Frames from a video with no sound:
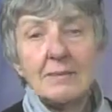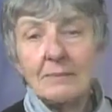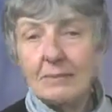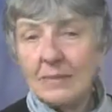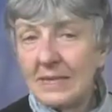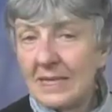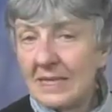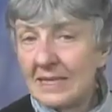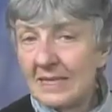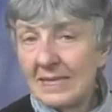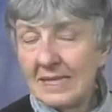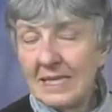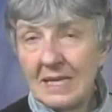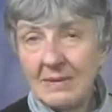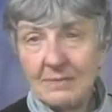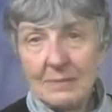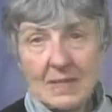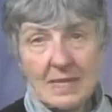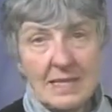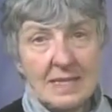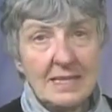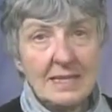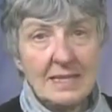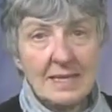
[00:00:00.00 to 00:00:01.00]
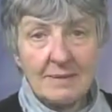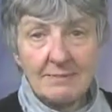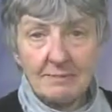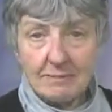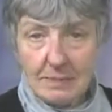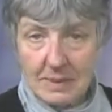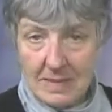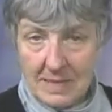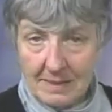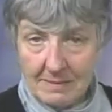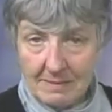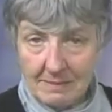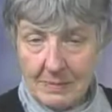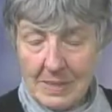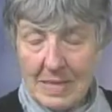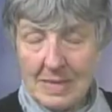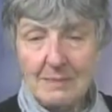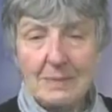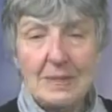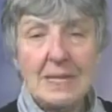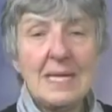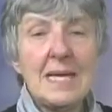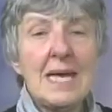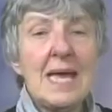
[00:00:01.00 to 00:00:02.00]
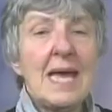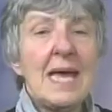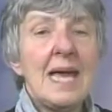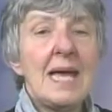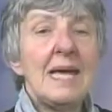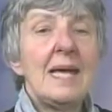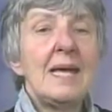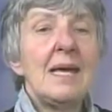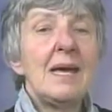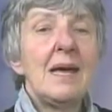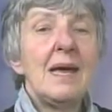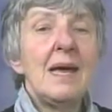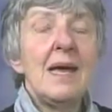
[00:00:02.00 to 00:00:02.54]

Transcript: P C Bs and B P A,